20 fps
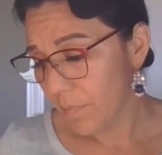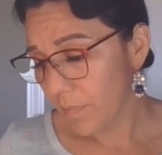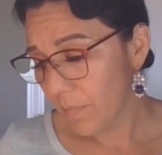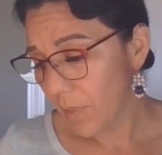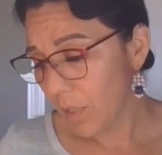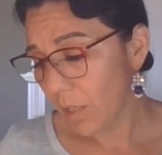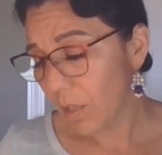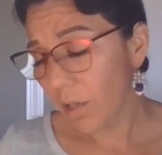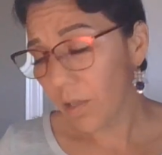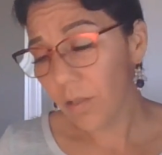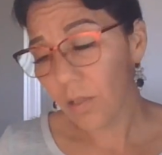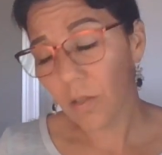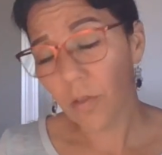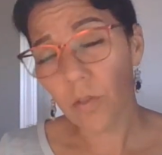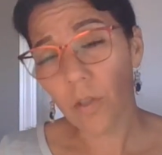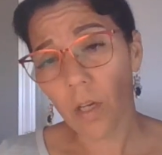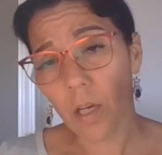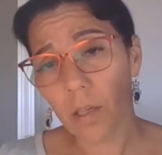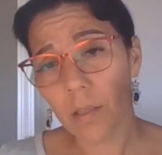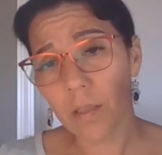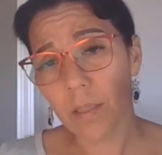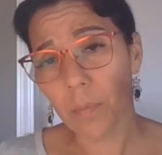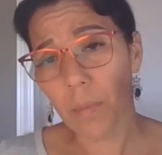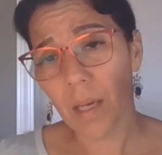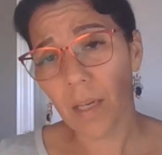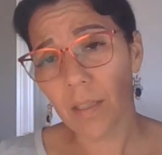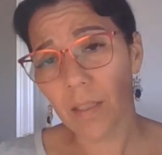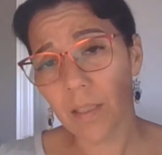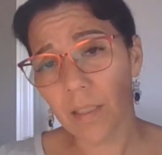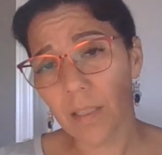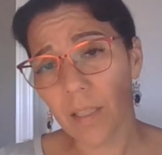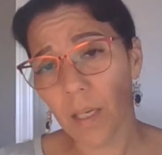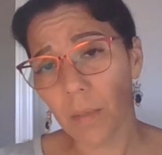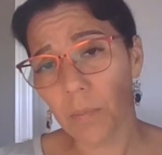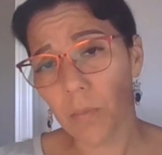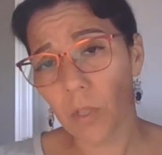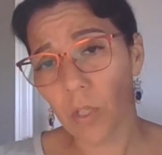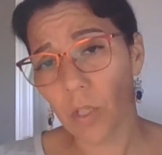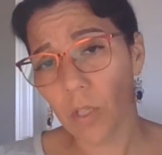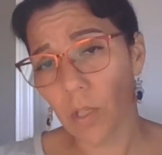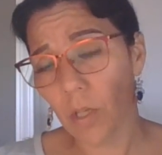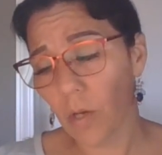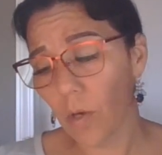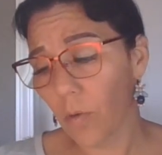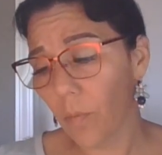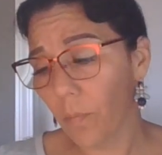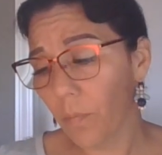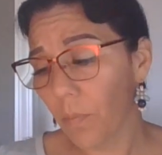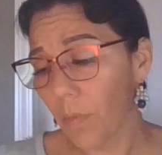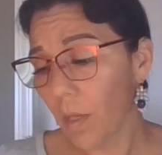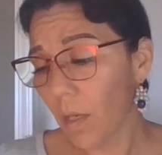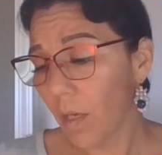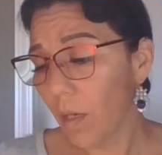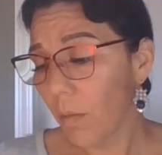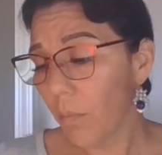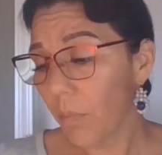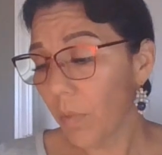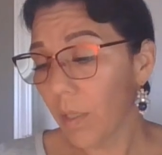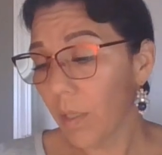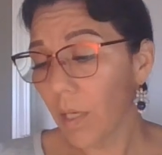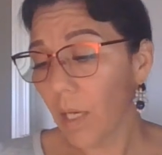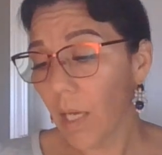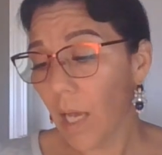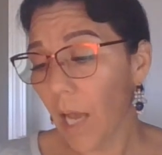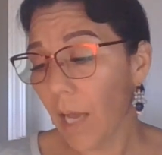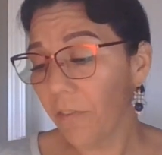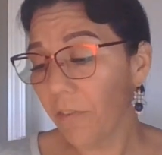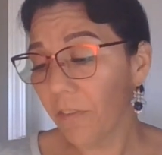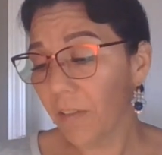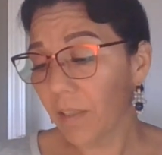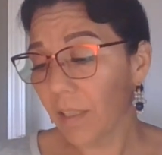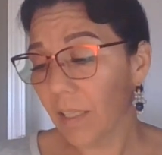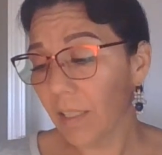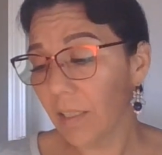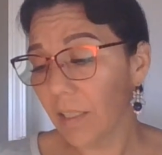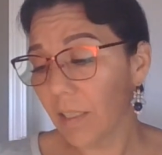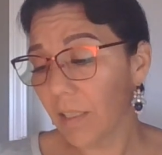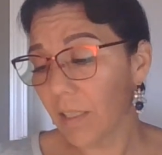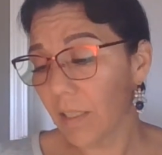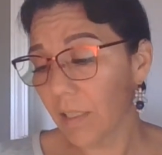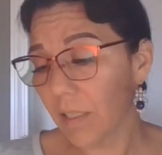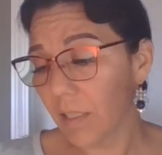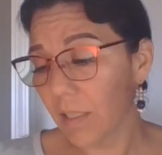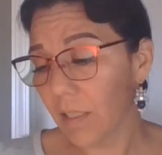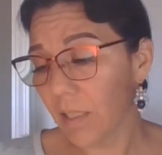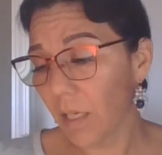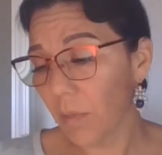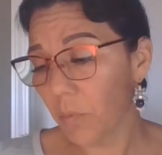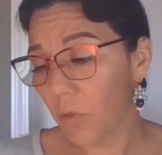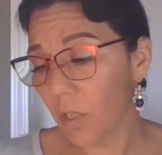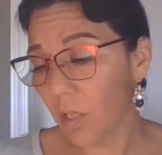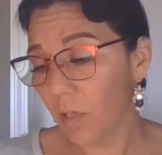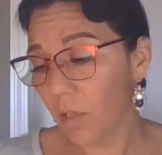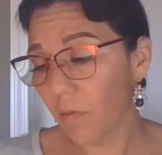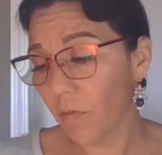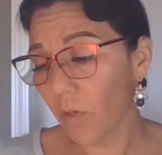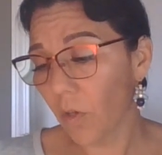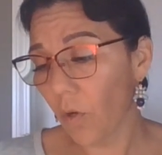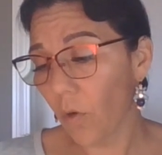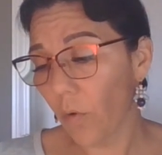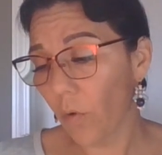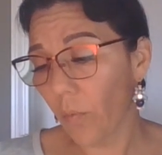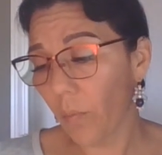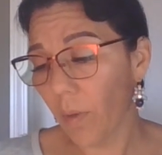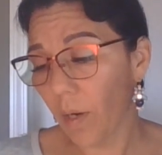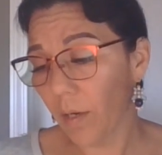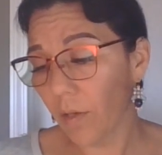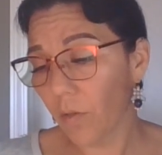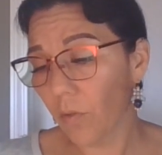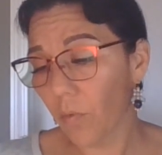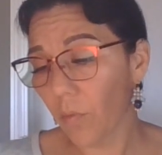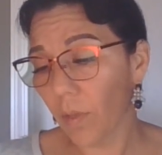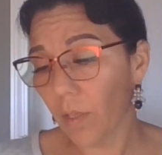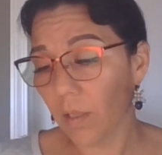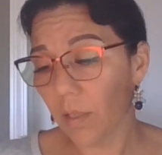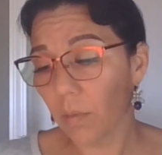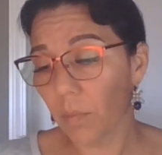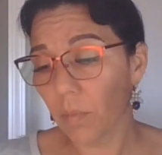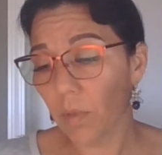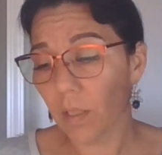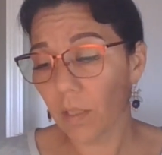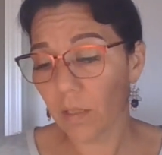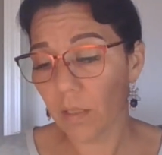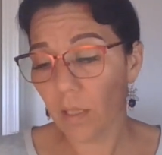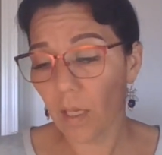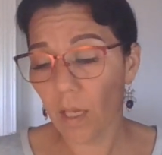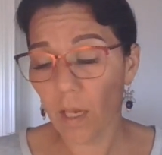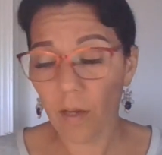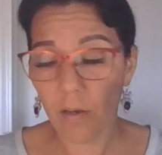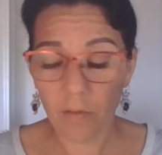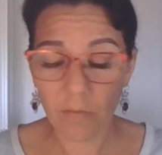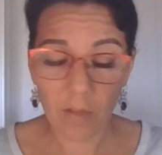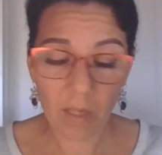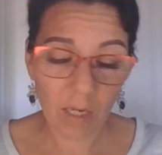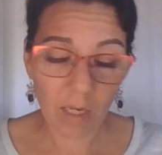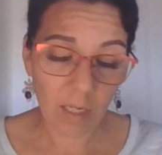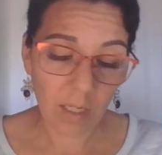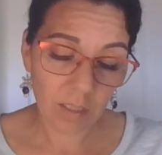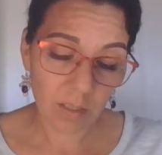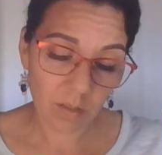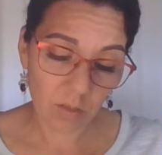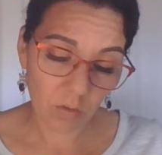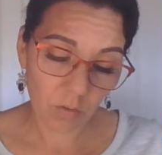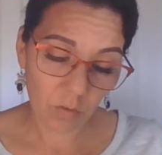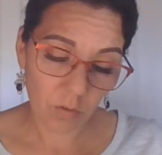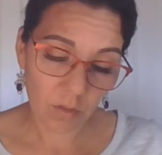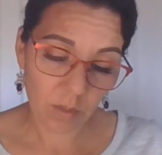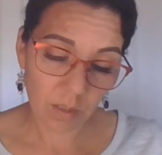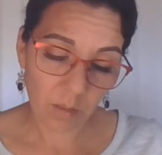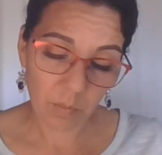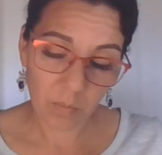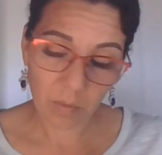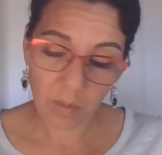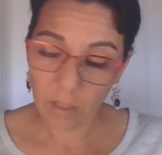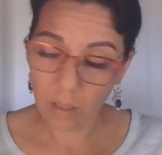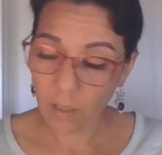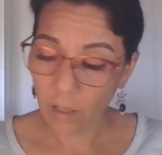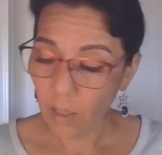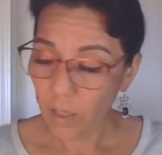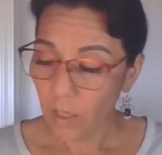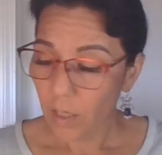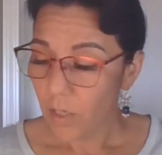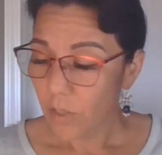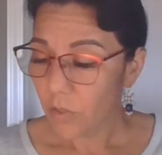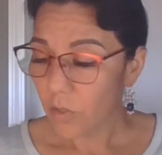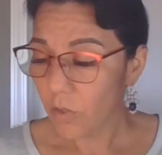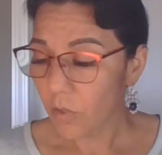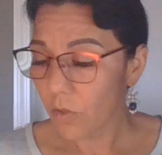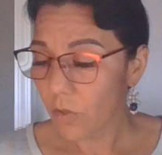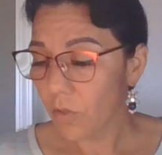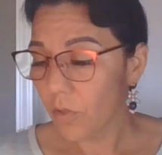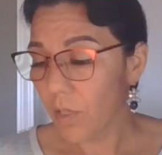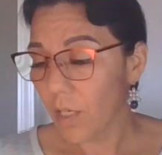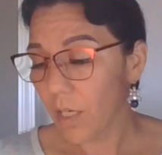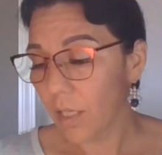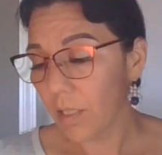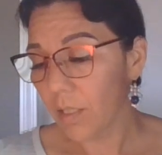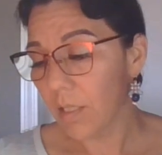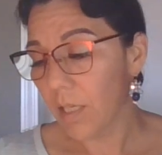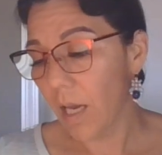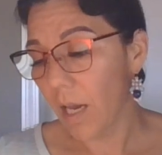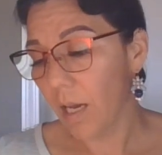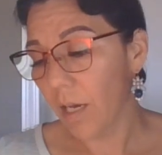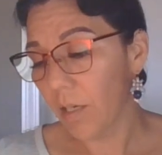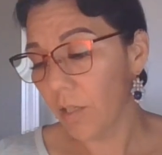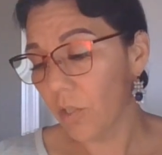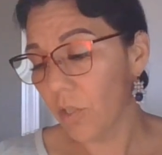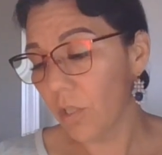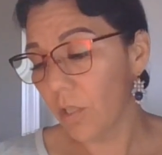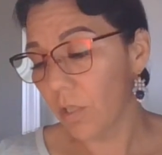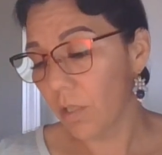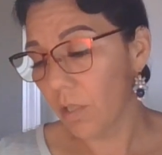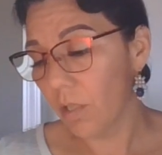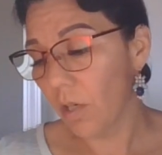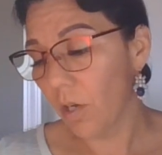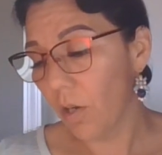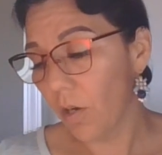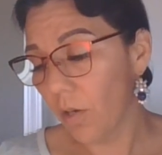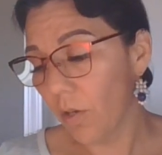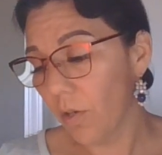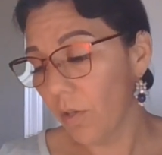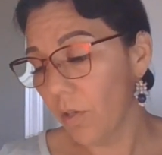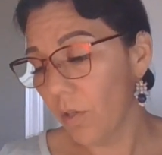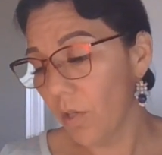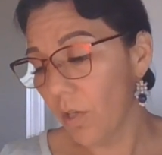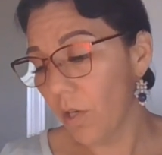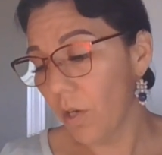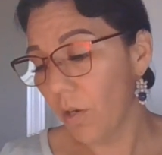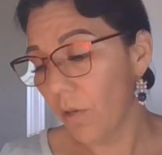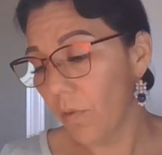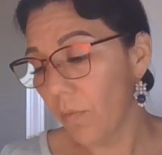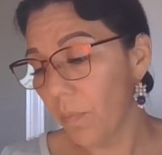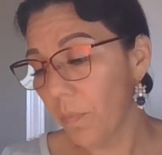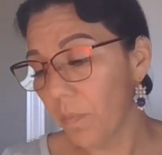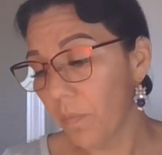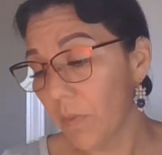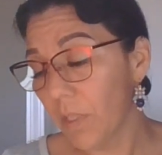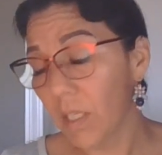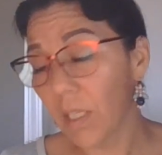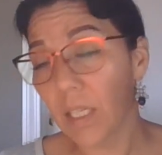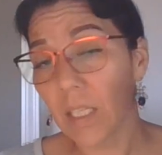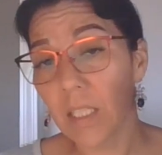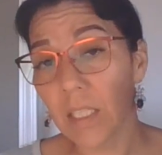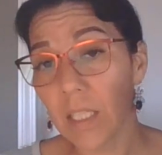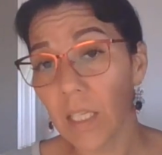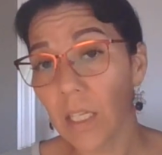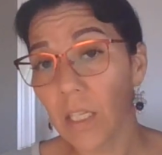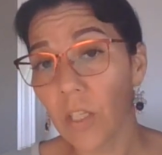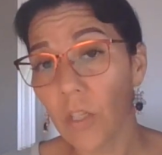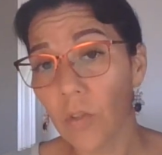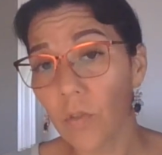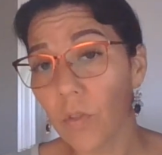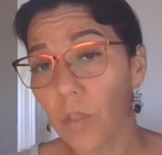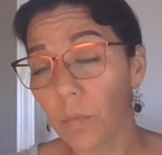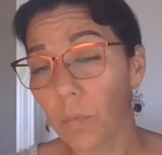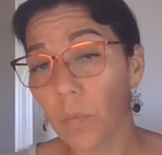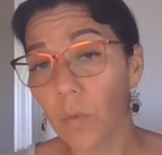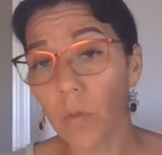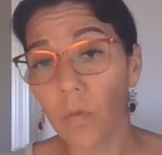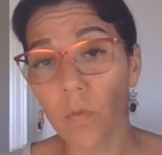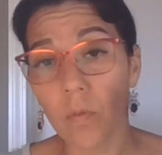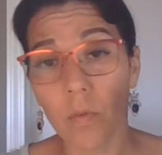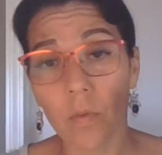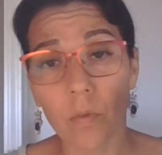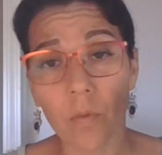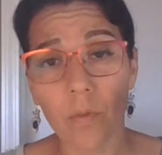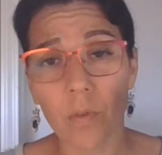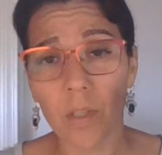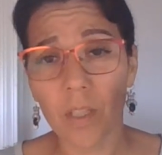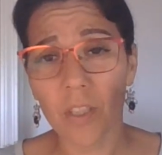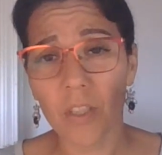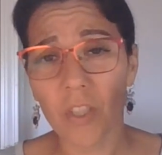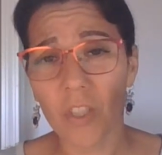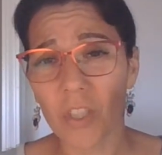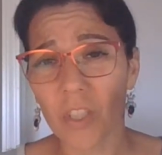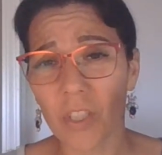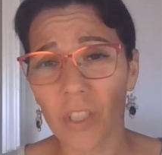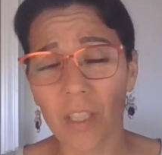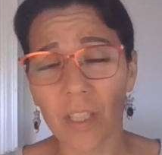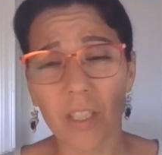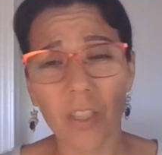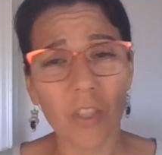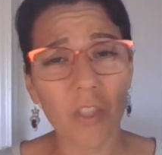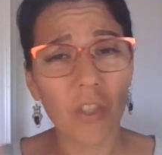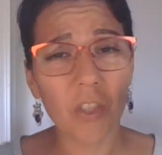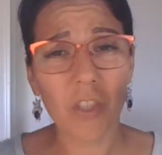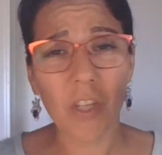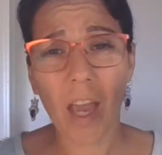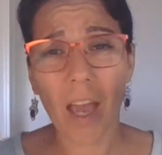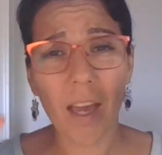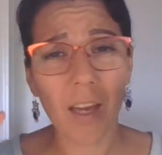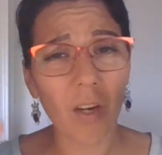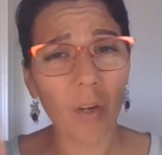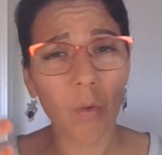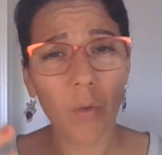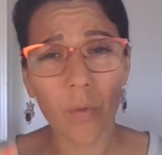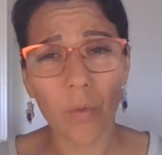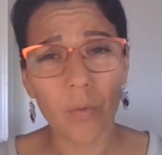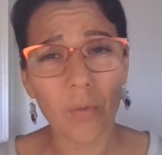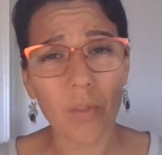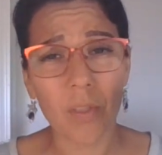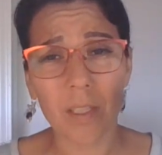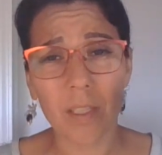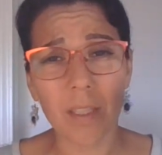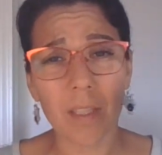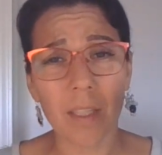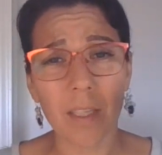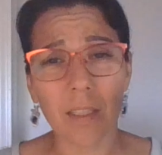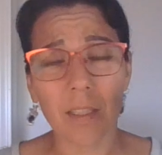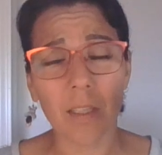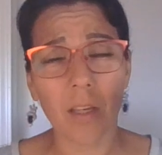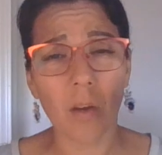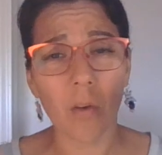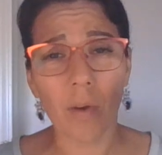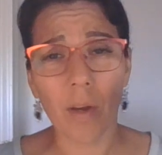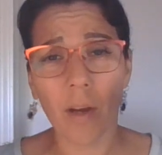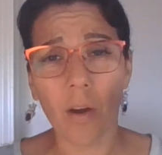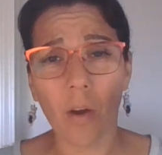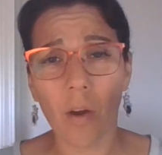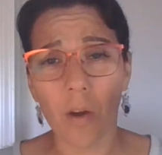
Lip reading: It also talks about deception, though. But I feel like that's deception of their own mind, really, because they have the Eight of Swords up there. So their next actions are, you know, to continue to move through these shadows that's going